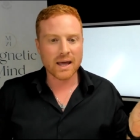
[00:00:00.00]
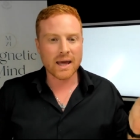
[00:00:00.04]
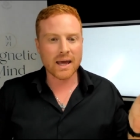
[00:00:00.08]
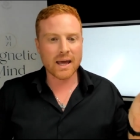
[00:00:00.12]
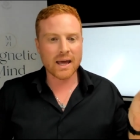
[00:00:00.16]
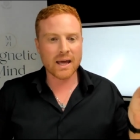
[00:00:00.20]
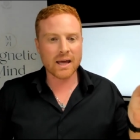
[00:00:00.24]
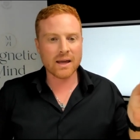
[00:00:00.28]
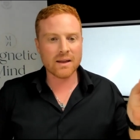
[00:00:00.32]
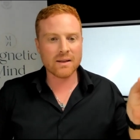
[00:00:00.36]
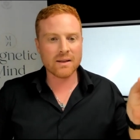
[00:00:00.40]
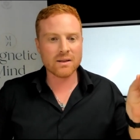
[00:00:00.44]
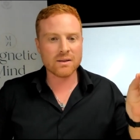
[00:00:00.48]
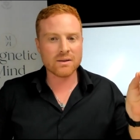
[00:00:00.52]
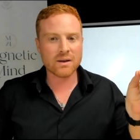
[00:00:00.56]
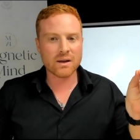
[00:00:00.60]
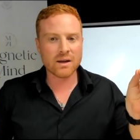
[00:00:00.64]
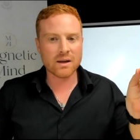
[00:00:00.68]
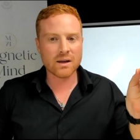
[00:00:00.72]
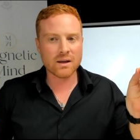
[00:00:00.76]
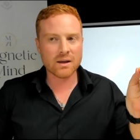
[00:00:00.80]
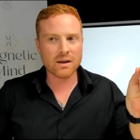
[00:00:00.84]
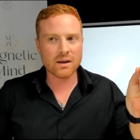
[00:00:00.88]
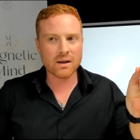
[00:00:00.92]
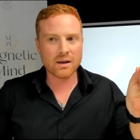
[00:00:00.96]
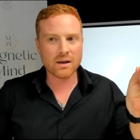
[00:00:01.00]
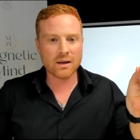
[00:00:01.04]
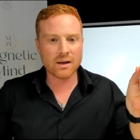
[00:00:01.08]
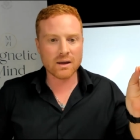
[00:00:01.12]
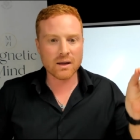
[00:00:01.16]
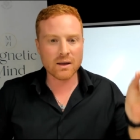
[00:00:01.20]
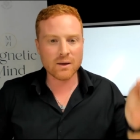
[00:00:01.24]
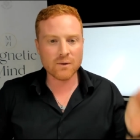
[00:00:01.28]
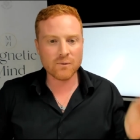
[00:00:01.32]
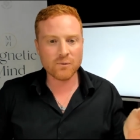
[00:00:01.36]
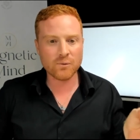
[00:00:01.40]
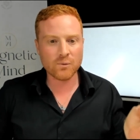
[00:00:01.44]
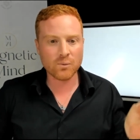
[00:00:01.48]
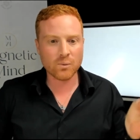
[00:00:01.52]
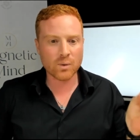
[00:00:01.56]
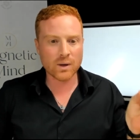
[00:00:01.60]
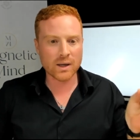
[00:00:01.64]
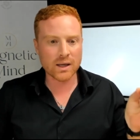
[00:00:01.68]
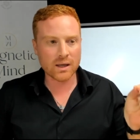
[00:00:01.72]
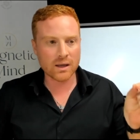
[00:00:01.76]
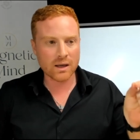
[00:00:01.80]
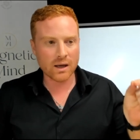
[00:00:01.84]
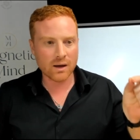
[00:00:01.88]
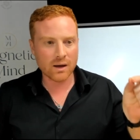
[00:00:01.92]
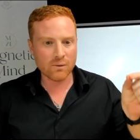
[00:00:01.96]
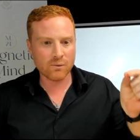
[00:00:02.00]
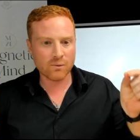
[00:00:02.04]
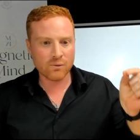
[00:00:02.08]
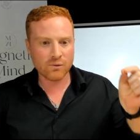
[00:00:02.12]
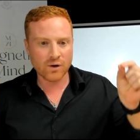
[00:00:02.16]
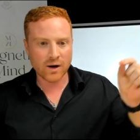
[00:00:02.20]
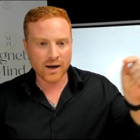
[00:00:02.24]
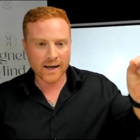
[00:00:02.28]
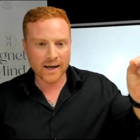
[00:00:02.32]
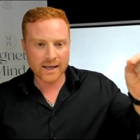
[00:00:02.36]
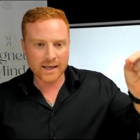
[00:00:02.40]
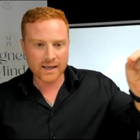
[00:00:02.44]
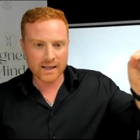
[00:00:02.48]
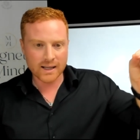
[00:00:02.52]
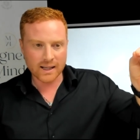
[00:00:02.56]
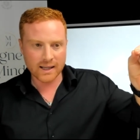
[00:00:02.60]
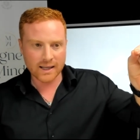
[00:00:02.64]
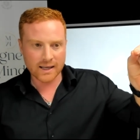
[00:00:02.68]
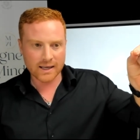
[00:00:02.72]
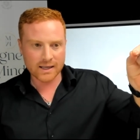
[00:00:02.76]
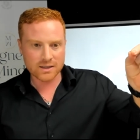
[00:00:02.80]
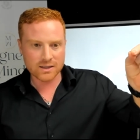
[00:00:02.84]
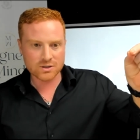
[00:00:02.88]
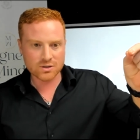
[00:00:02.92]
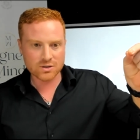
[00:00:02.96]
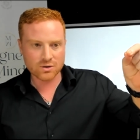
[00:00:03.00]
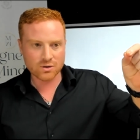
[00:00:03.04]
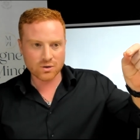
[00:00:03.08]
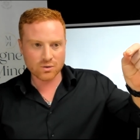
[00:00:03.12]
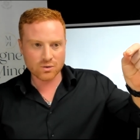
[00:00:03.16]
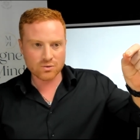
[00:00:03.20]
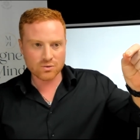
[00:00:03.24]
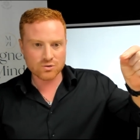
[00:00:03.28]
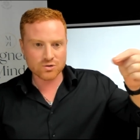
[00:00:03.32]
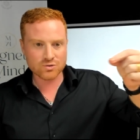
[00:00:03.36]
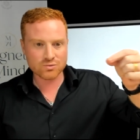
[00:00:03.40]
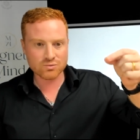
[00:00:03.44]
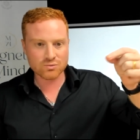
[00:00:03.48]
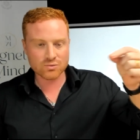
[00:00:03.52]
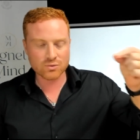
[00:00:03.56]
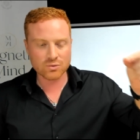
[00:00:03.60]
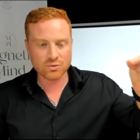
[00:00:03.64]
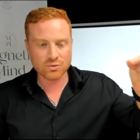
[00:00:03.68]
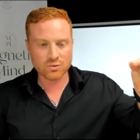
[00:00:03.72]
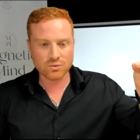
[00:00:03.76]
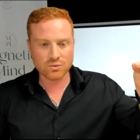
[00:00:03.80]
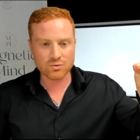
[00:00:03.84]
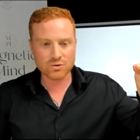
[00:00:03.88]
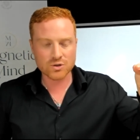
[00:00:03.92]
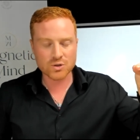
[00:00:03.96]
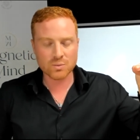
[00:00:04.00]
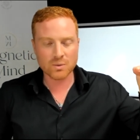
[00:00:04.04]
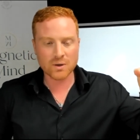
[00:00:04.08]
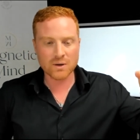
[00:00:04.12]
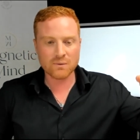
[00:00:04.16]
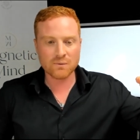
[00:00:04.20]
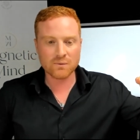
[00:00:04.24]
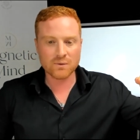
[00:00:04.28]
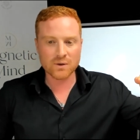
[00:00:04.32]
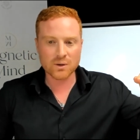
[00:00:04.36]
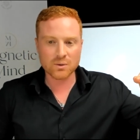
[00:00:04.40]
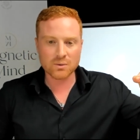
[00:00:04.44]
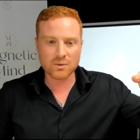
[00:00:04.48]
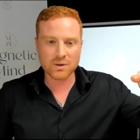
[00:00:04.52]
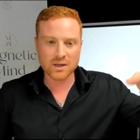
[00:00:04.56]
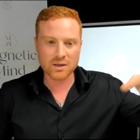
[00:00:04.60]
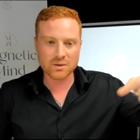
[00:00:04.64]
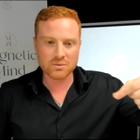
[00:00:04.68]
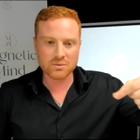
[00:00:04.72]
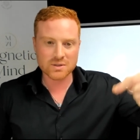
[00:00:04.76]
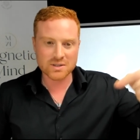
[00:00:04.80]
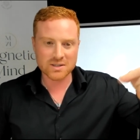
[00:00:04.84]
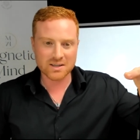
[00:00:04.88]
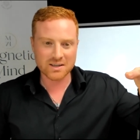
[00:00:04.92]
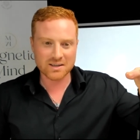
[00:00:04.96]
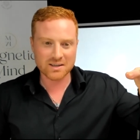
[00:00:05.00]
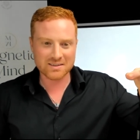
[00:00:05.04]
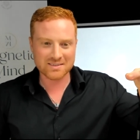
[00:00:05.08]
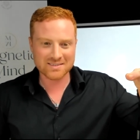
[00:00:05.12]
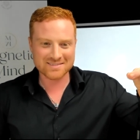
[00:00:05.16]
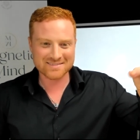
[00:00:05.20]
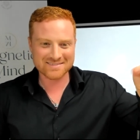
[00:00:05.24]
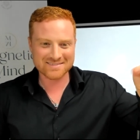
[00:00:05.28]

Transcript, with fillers: And if we violate those rules, we feel guilty.